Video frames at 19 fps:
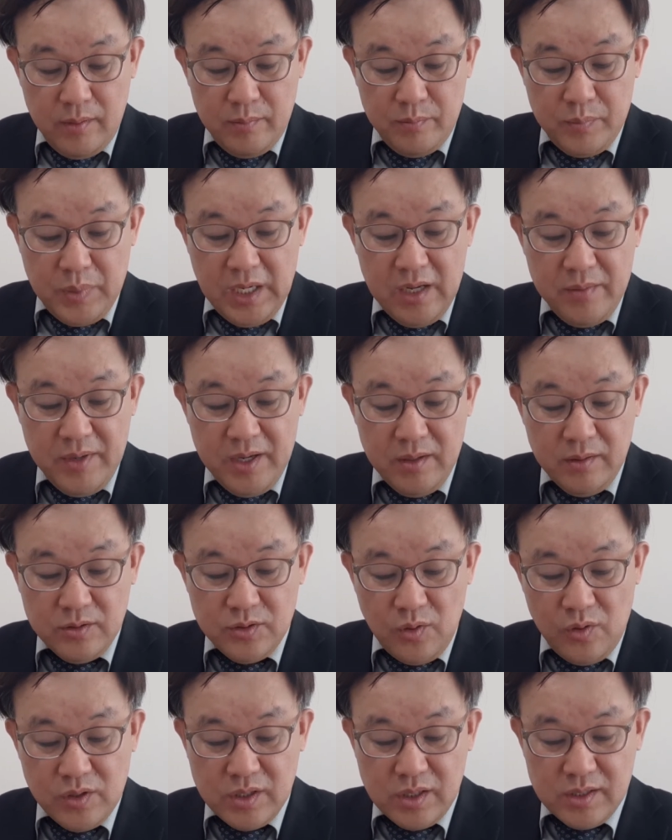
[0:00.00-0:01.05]
believing
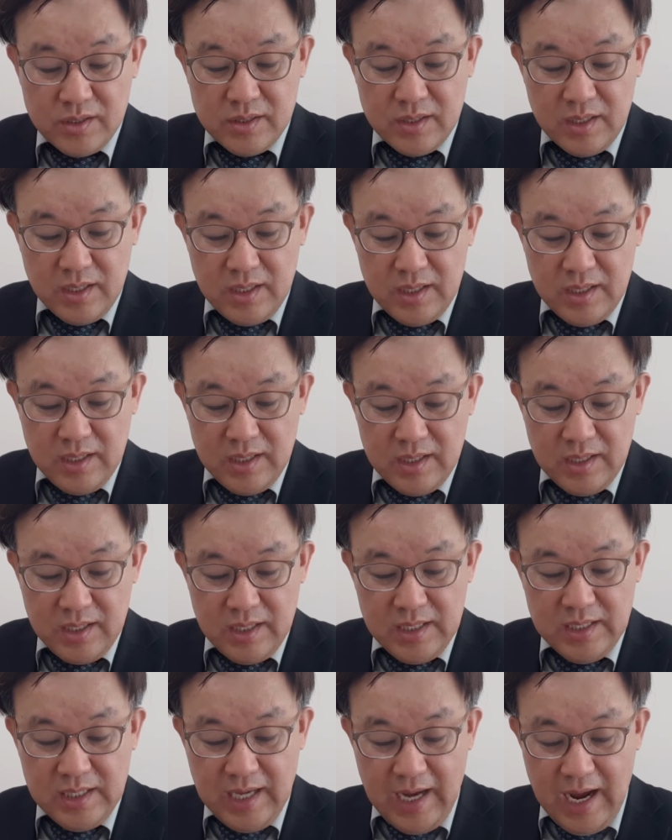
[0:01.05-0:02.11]
soldiers
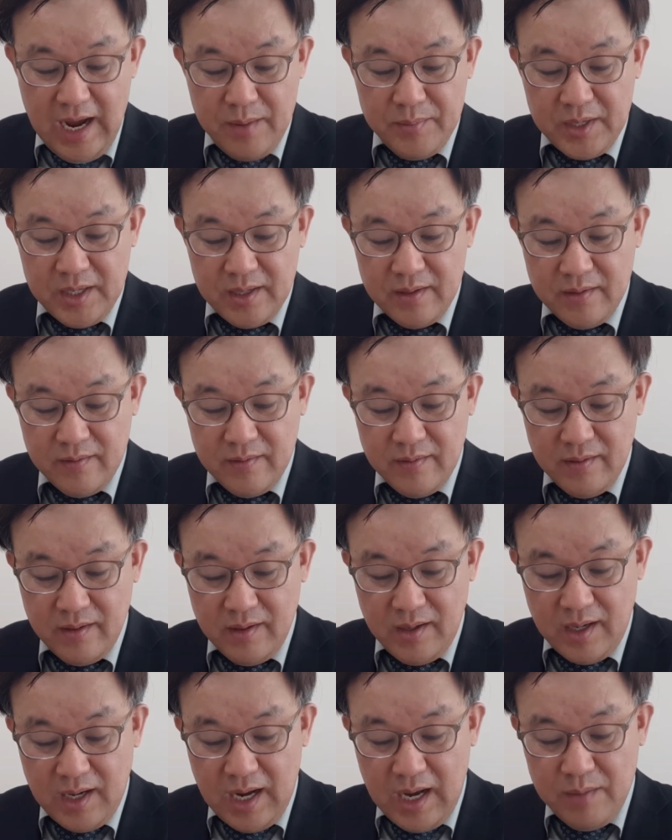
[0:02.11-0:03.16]
in the army,
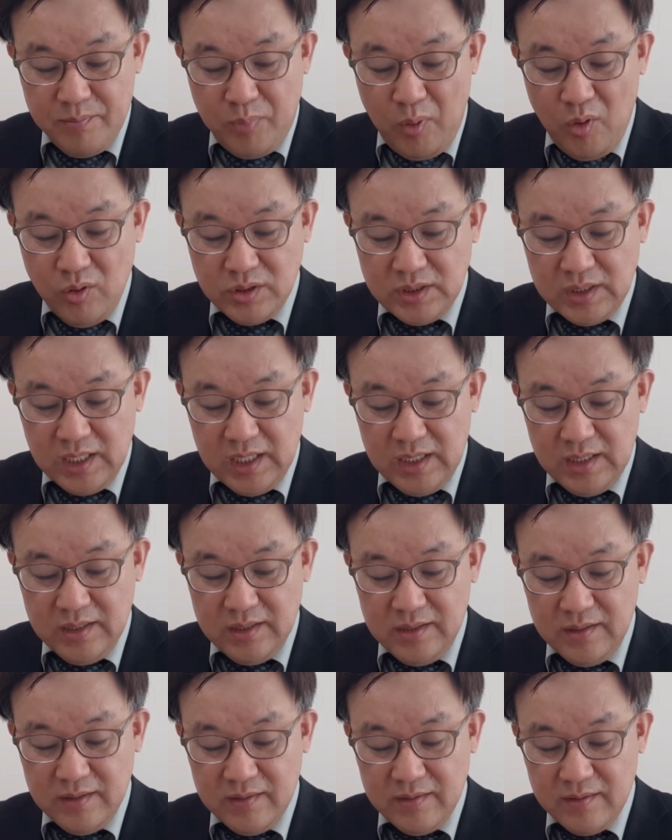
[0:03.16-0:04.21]
I
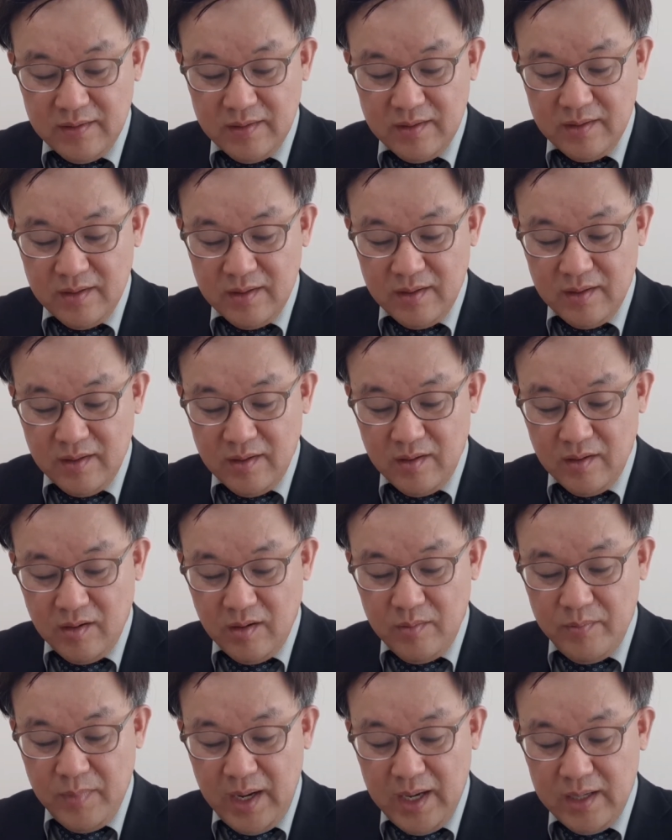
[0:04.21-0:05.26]
boasted
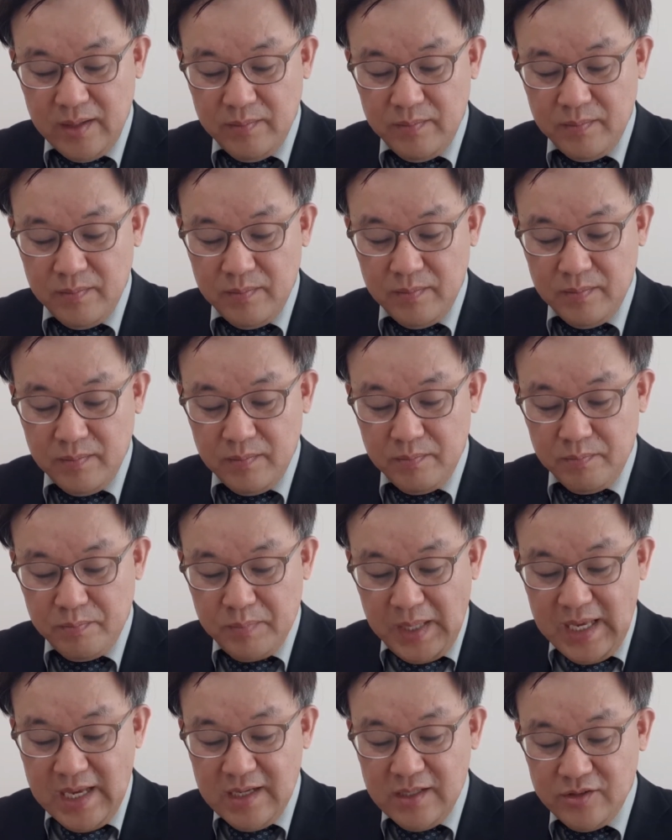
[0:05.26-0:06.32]
on my
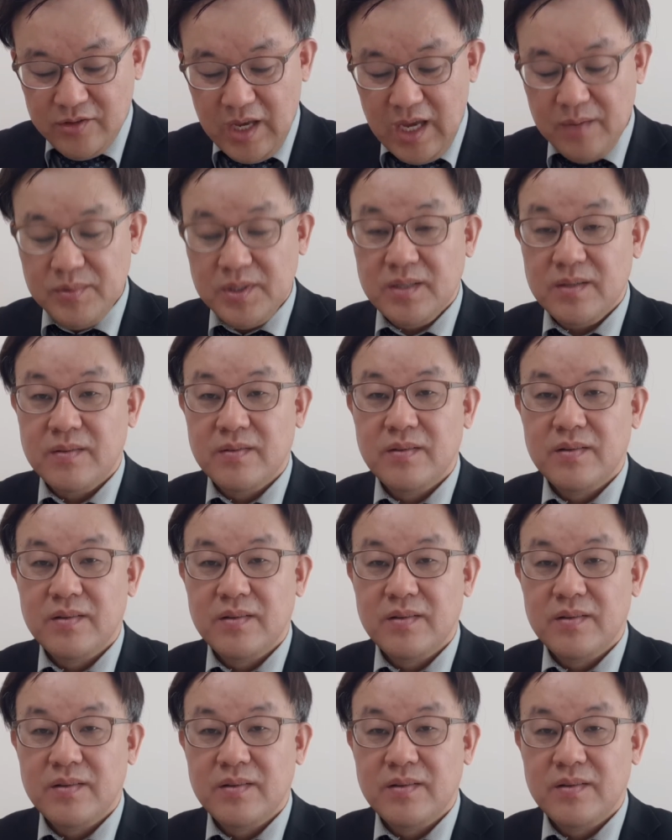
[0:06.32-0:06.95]
being saved.